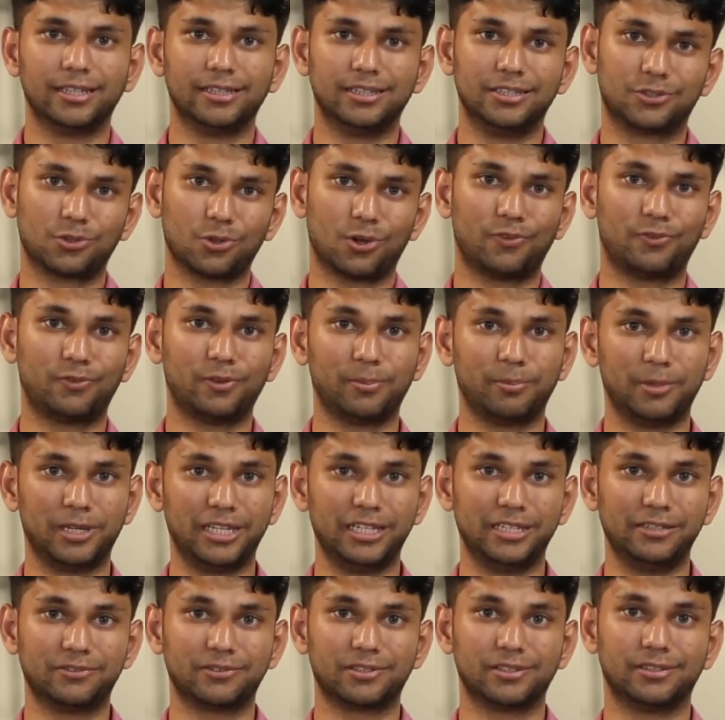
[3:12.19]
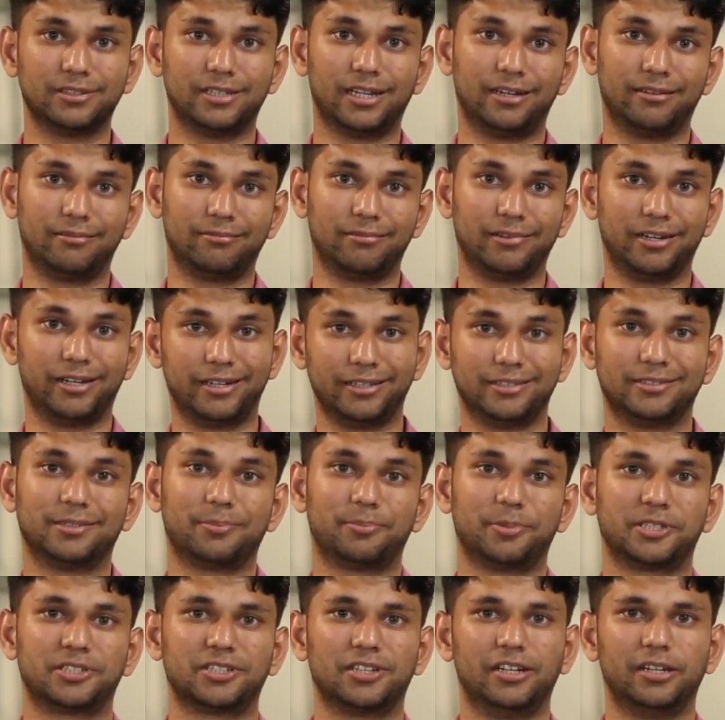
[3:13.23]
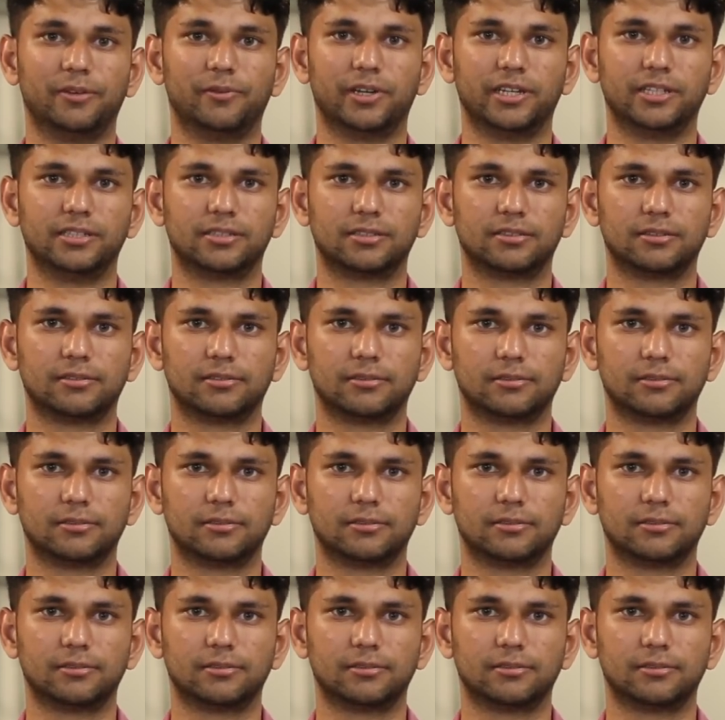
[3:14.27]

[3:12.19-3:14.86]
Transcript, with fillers: the software believes that it is a Pixel device.